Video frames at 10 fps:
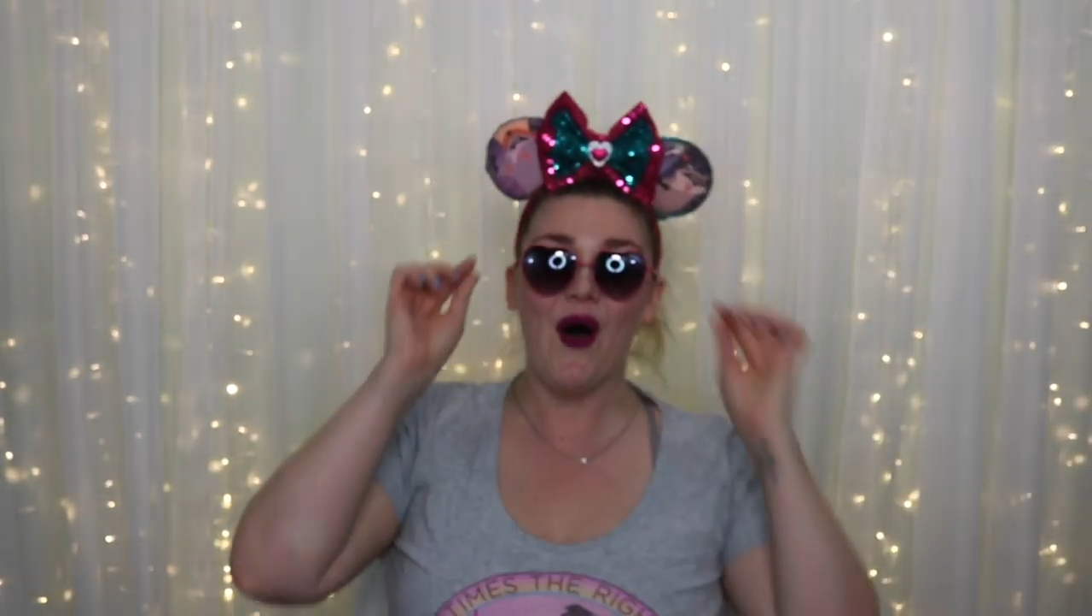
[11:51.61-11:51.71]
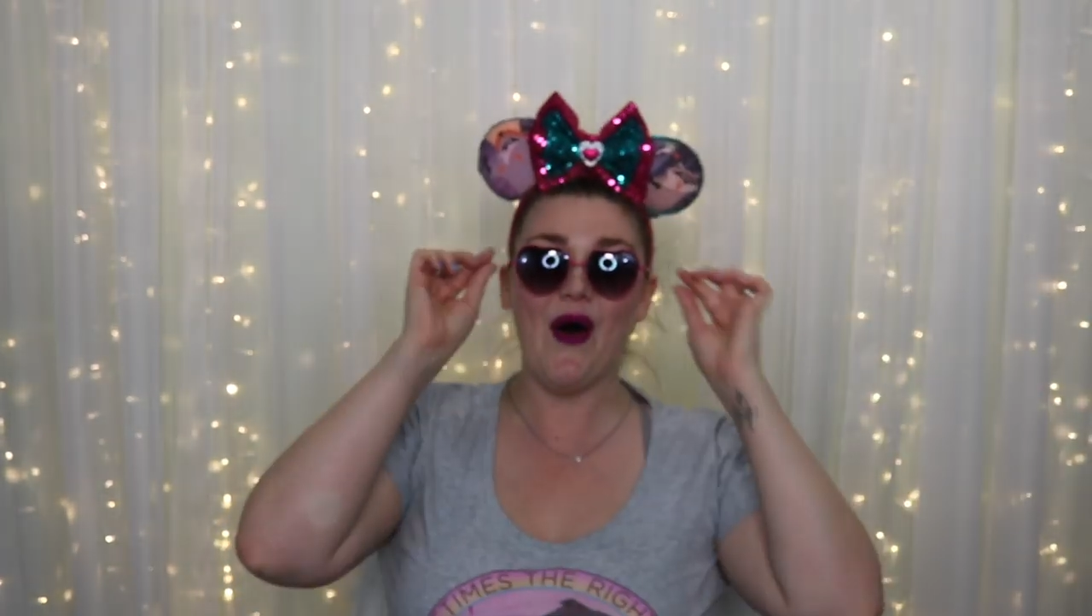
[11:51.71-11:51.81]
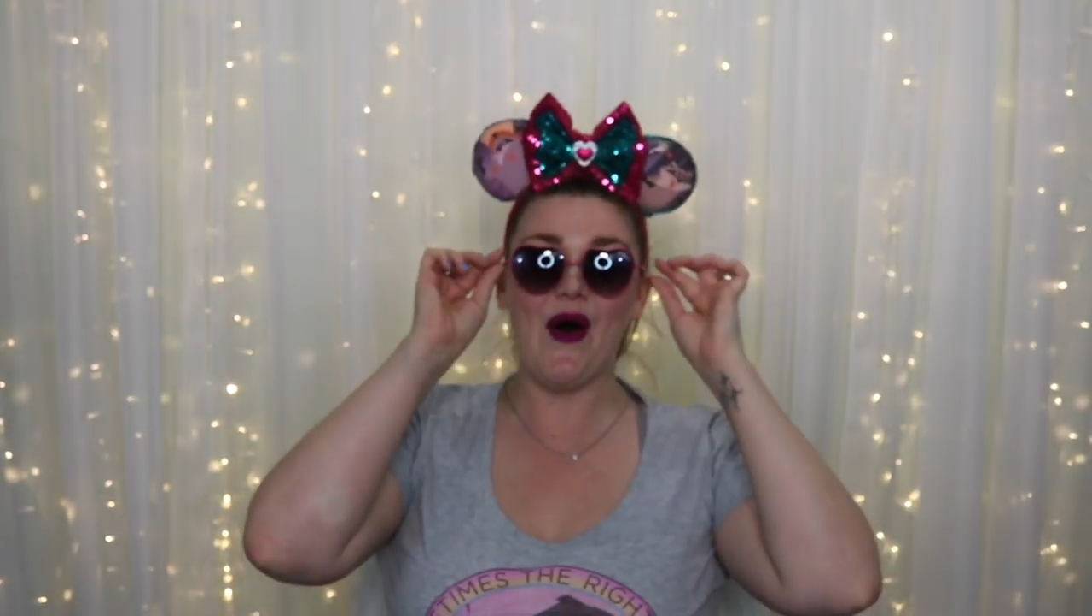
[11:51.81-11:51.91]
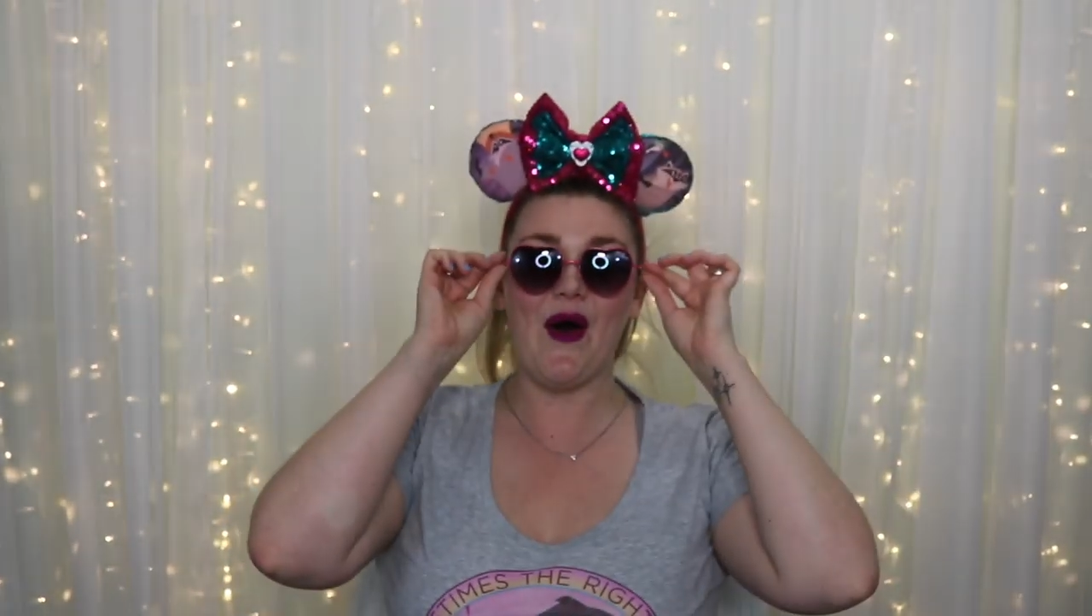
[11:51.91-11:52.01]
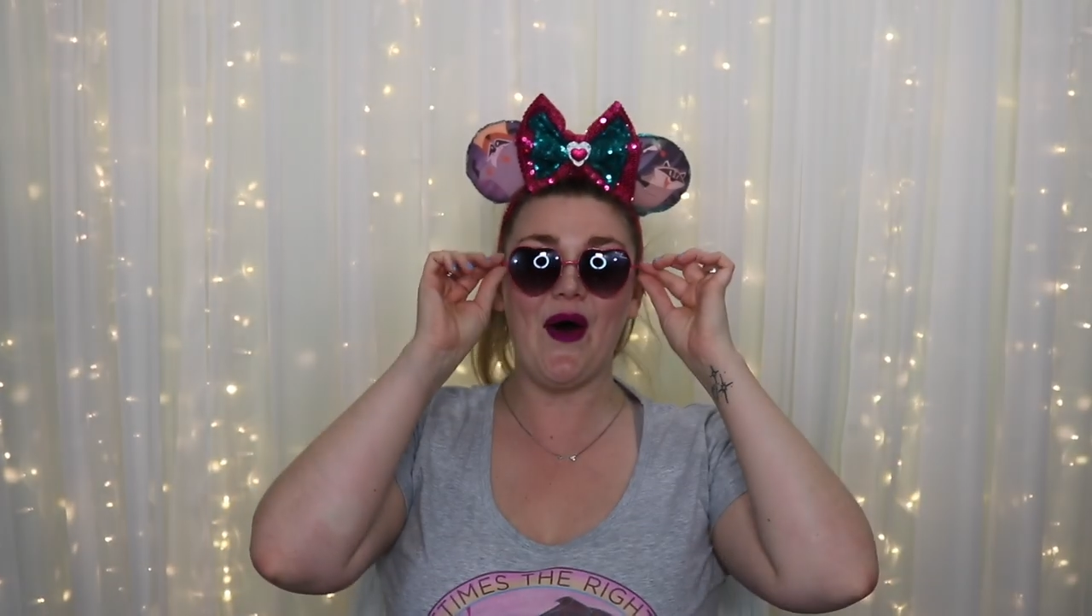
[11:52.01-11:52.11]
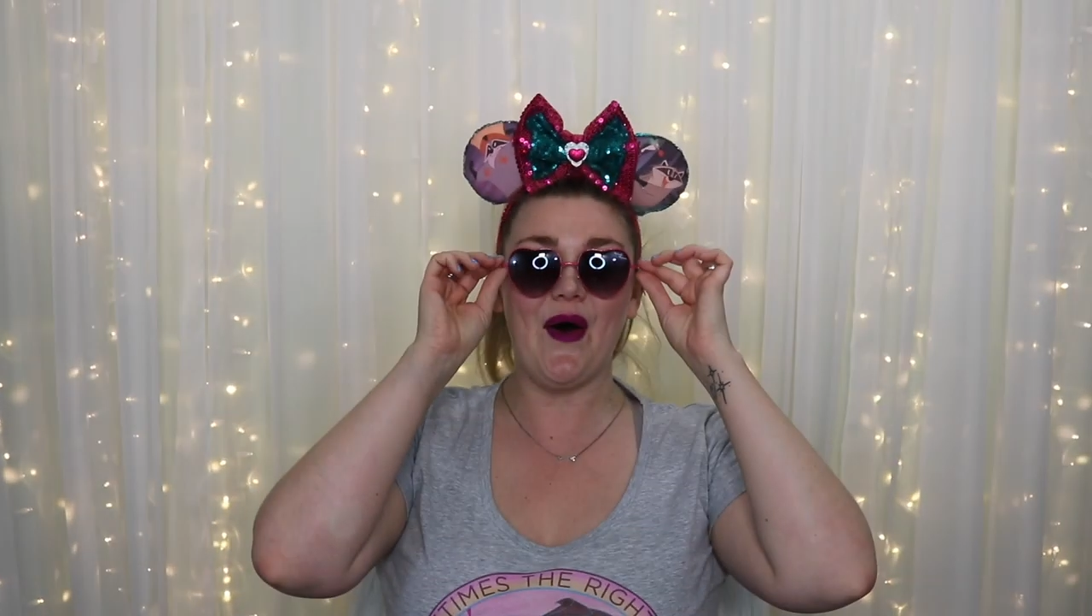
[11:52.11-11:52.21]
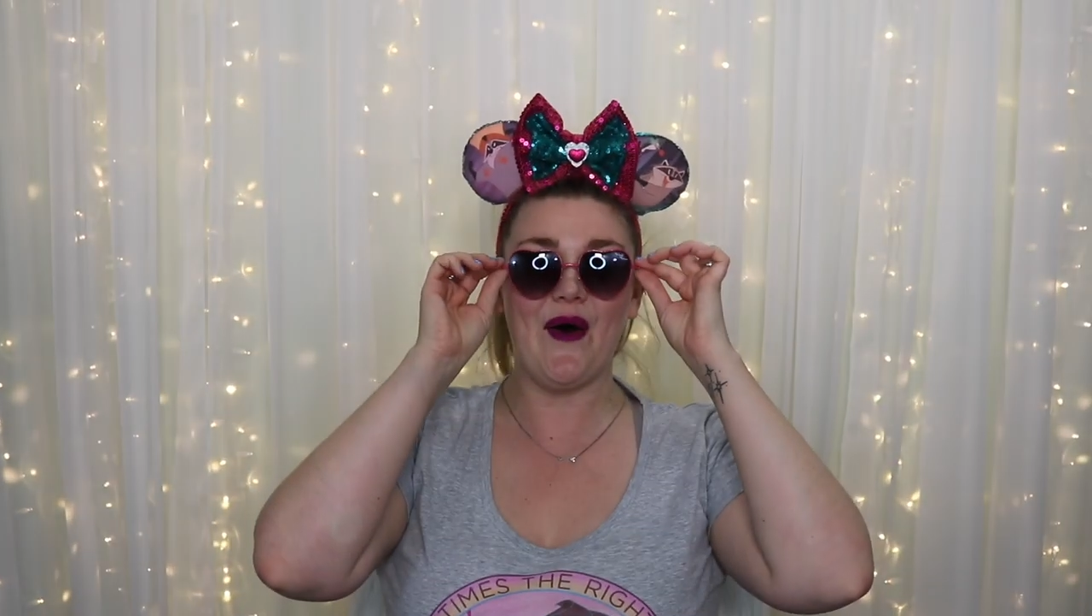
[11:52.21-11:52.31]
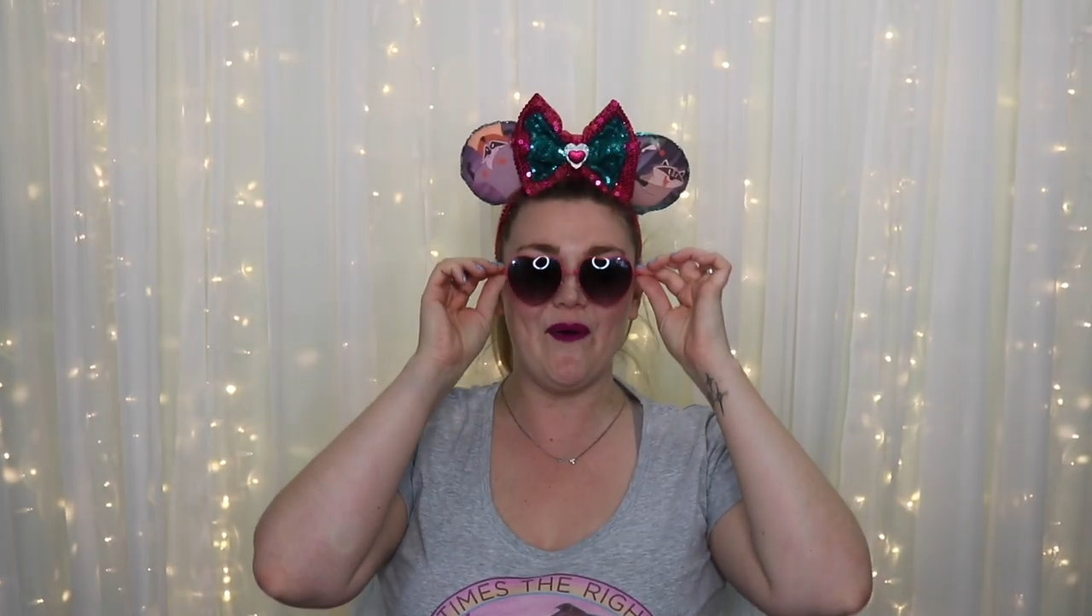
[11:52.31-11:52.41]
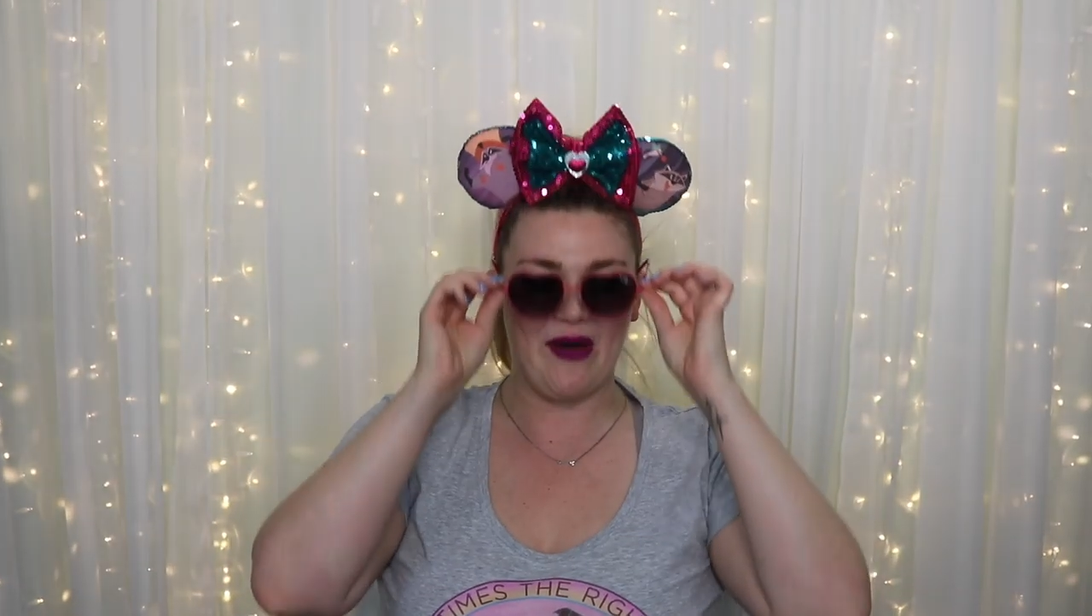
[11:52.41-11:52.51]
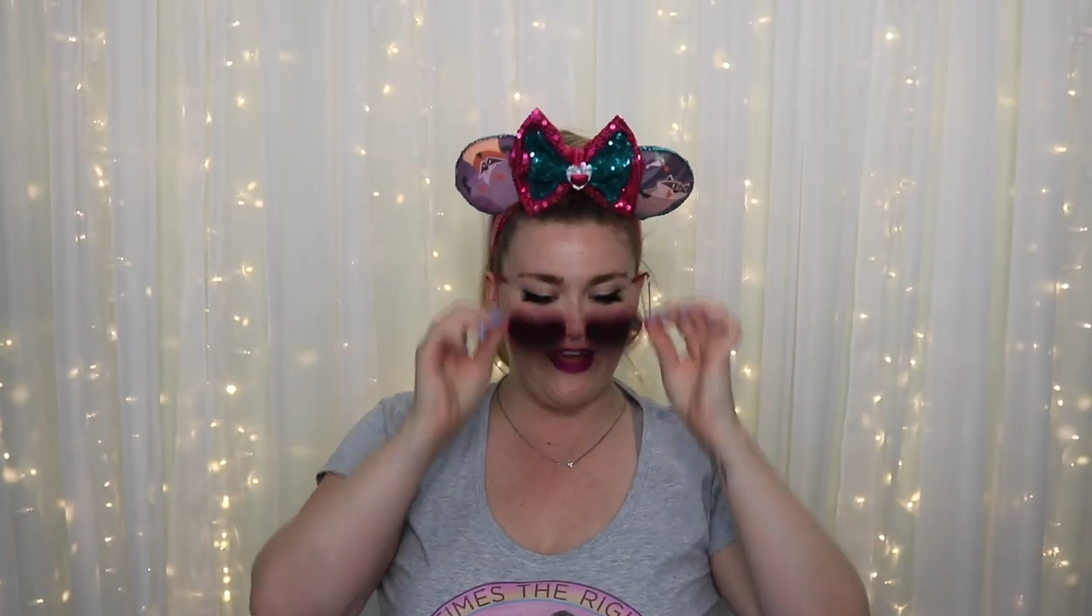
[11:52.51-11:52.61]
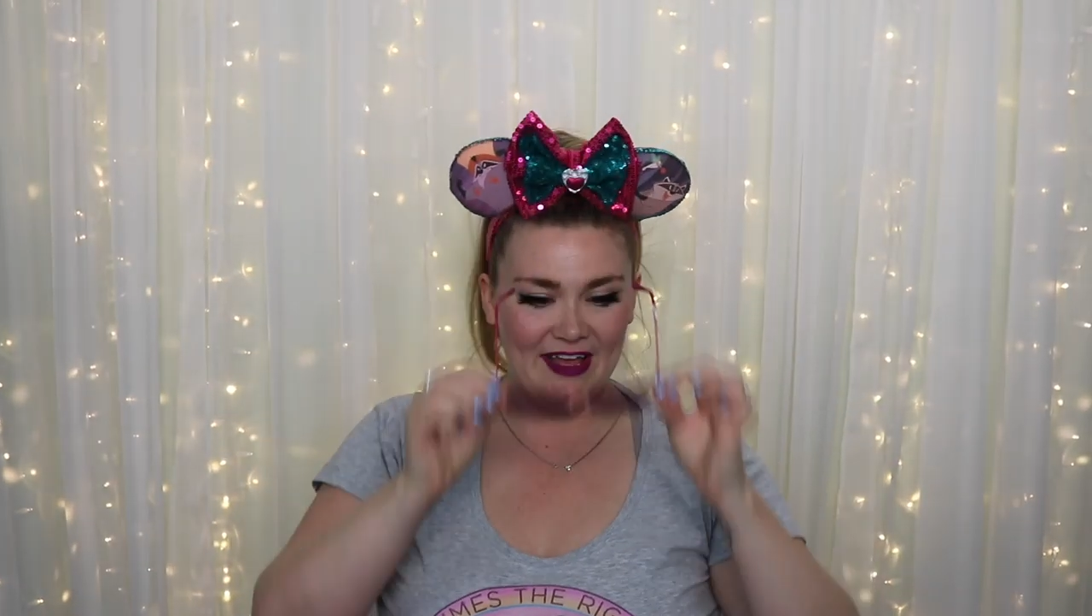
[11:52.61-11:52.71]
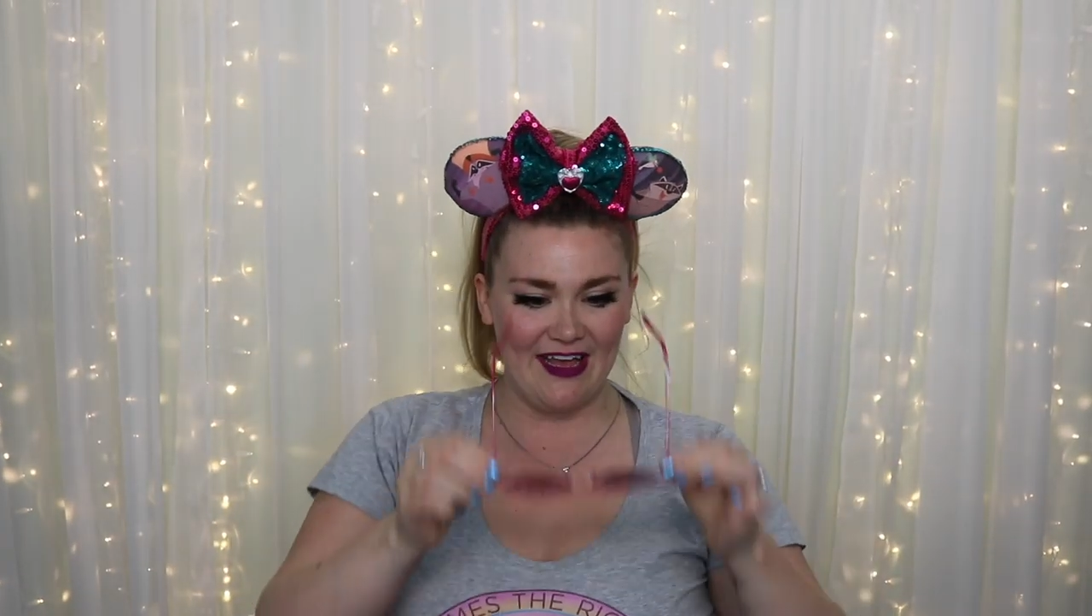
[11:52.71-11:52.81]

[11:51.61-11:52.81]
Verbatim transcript: Oh,